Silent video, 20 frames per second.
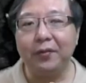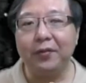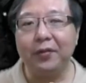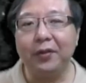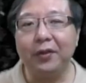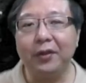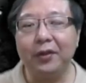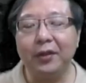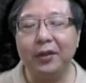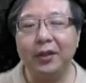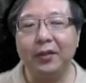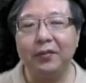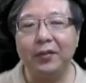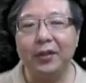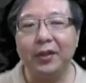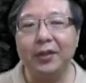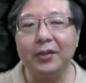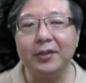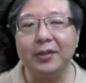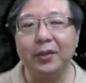for? If it
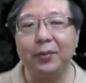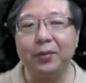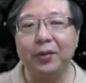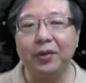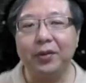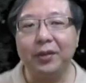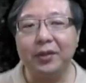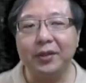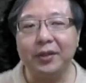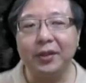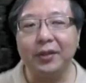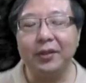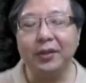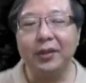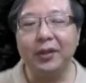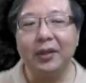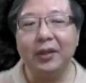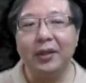is, then we return.